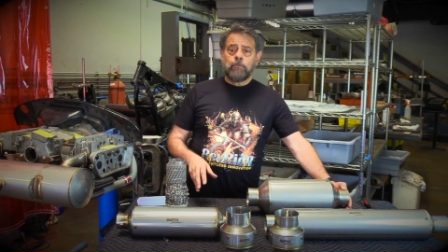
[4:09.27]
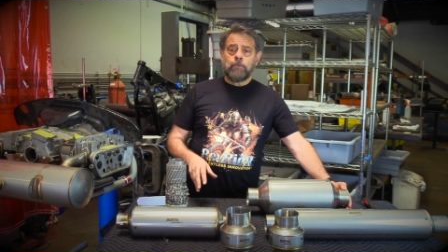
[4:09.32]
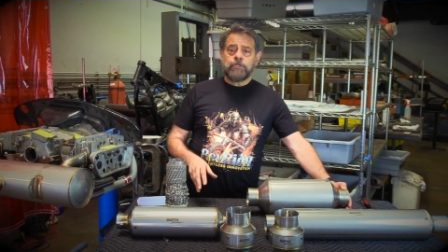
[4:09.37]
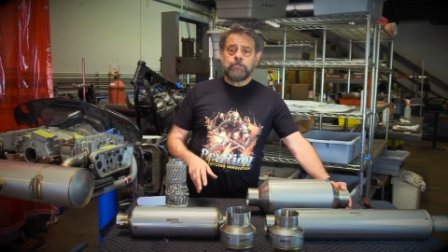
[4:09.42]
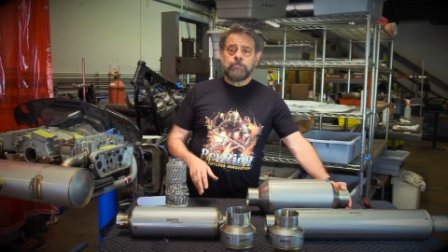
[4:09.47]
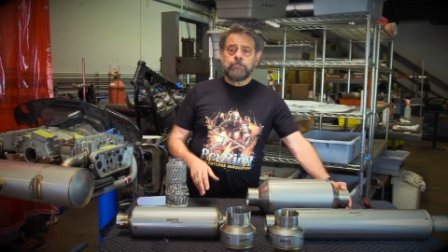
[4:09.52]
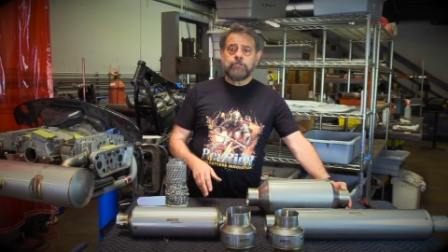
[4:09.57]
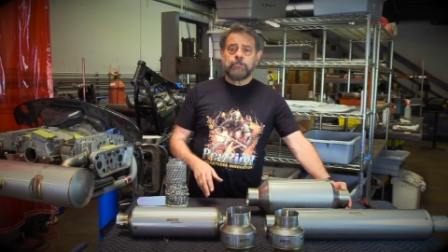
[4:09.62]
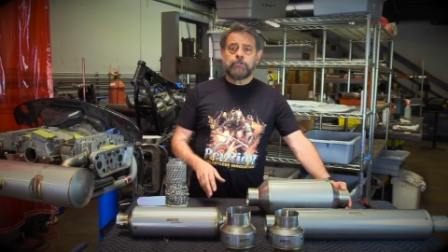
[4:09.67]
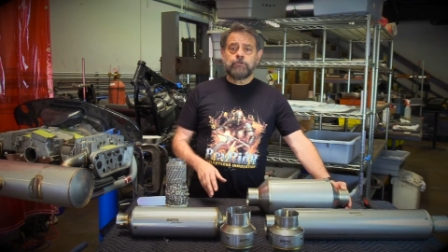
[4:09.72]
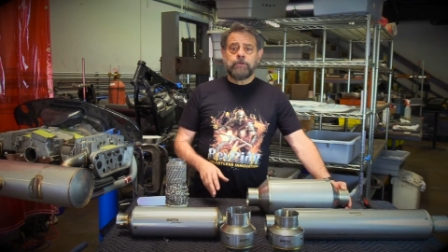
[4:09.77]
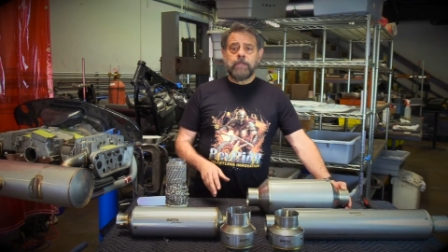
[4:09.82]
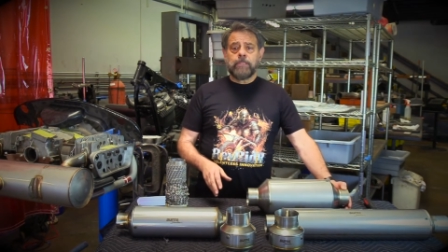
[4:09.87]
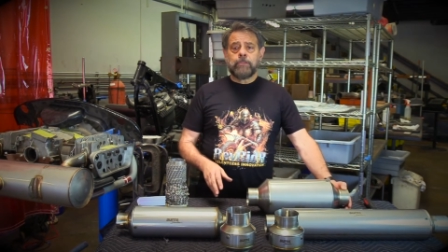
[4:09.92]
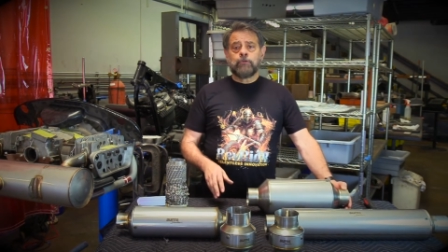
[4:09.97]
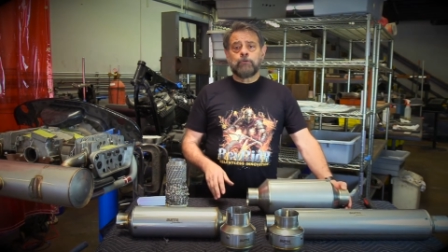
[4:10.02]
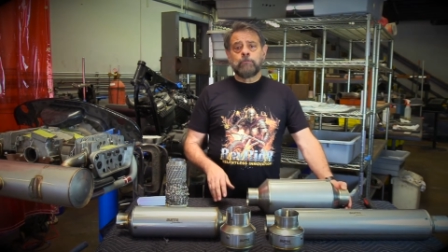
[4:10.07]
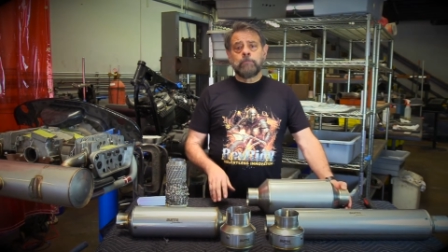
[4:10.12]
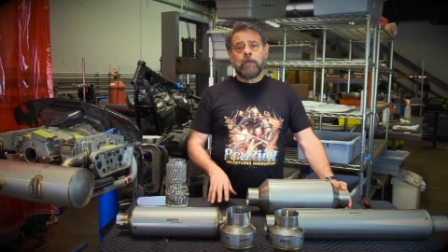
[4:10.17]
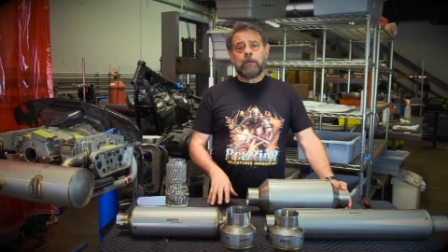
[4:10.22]
which is a straight
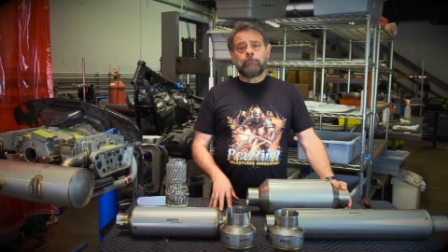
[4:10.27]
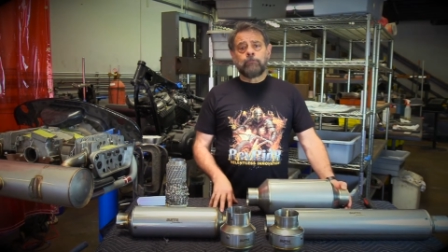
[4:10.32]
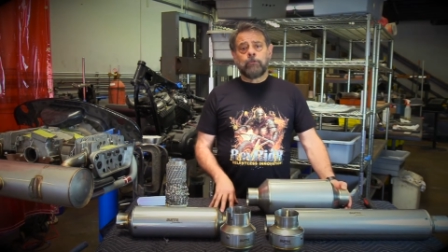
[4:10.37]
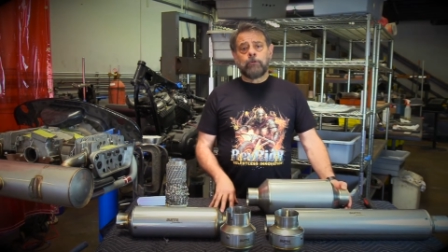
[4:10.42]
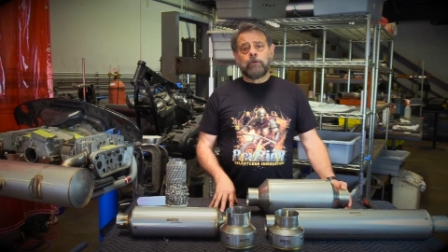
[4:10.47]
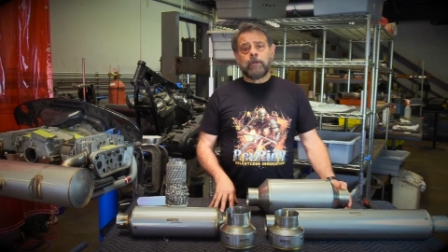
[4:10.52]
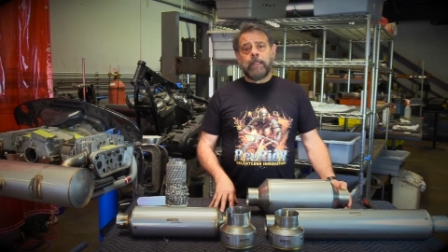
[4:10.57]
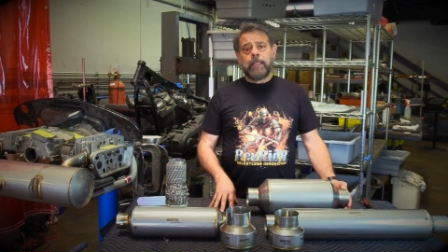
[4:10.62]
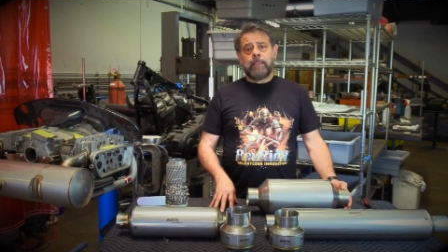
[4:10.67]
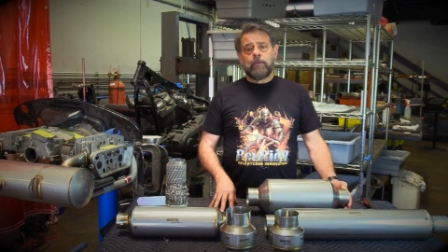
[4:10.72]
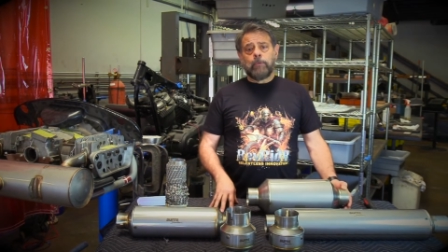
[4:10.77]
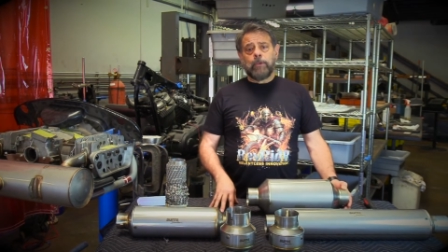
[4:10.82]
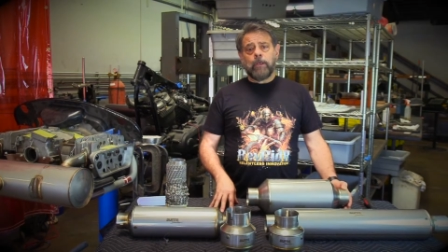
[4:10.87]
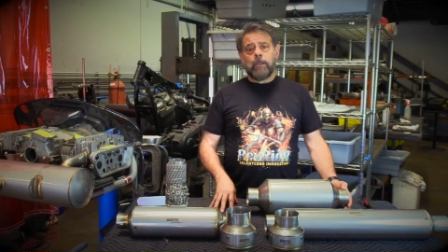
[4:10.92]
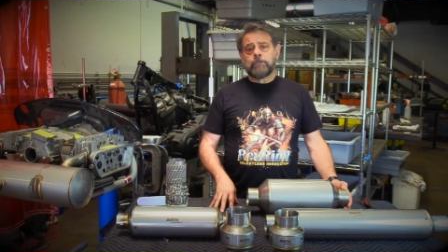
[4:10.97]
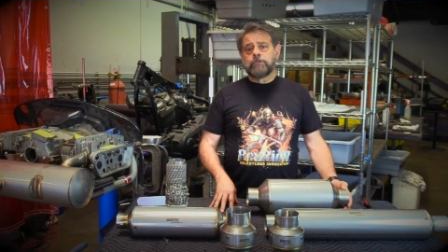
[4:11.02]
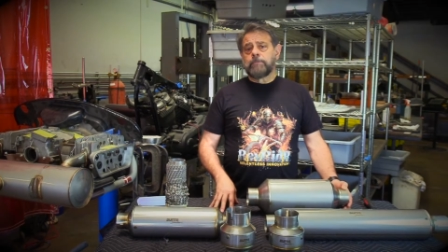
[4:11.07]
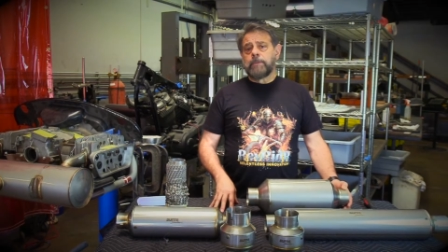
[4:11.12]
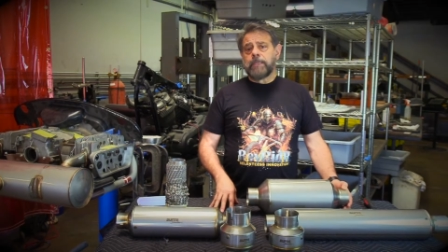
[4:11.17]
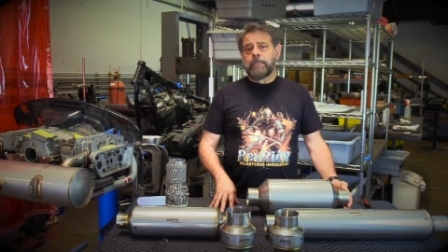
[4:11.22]
through muffler, and then we
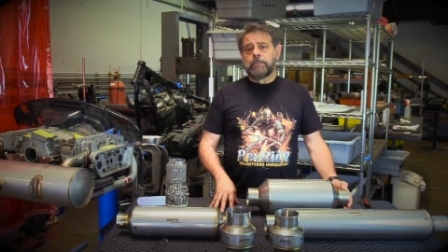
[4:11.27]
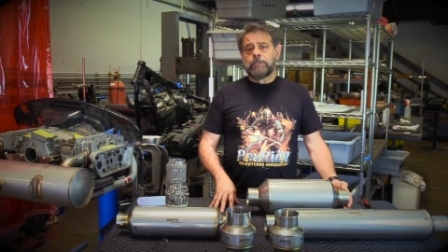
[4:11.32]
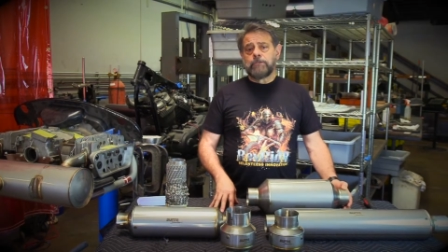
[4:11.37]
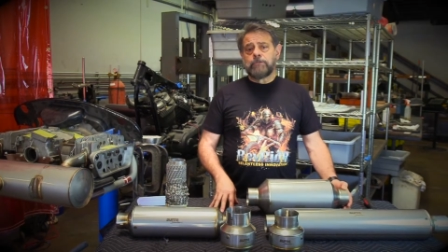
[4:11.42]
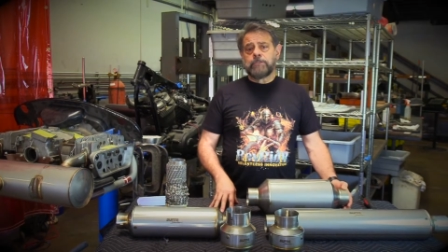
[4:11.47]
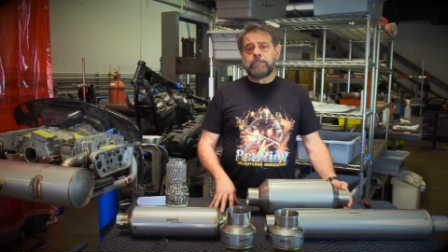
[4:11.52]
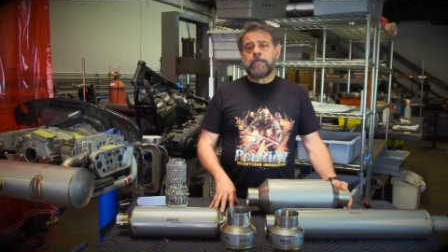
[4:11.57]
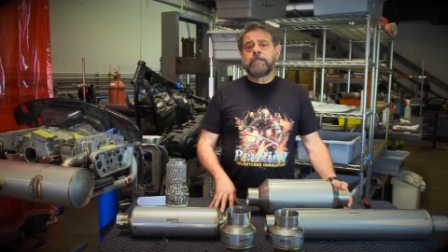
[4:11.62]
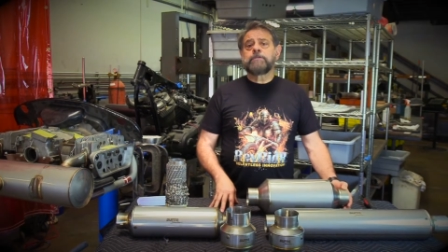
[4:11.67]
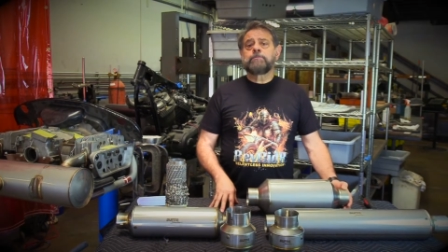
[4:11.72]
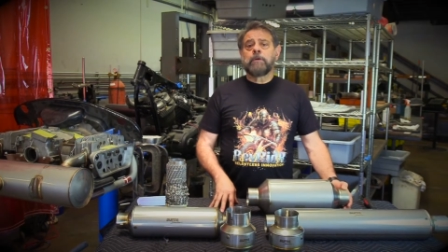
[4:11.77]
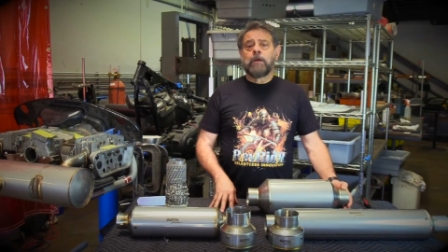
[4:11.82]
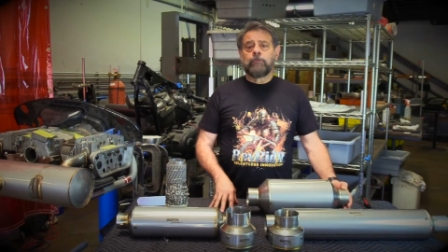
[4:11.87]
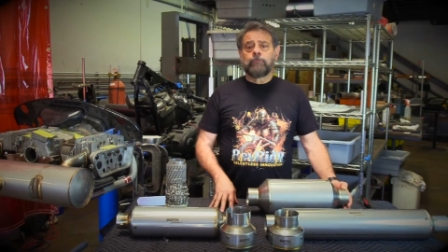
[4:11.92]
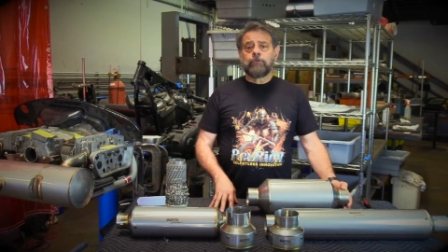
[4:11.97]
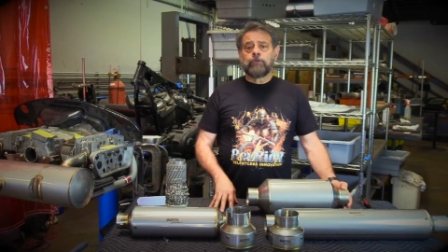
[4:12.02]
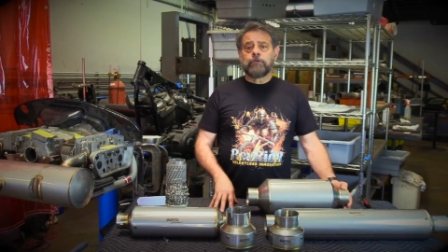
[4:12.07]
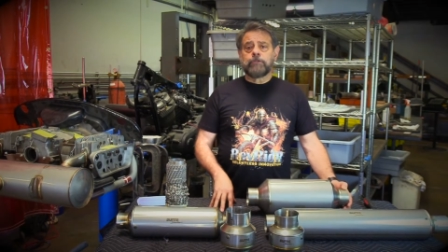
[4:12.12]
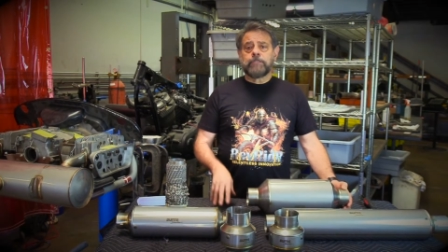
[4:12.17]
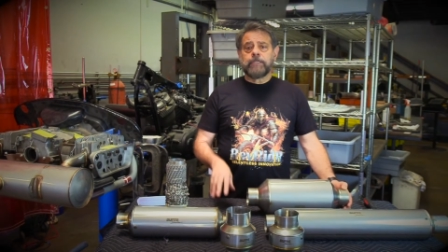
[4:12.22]
also make a two stage muffler.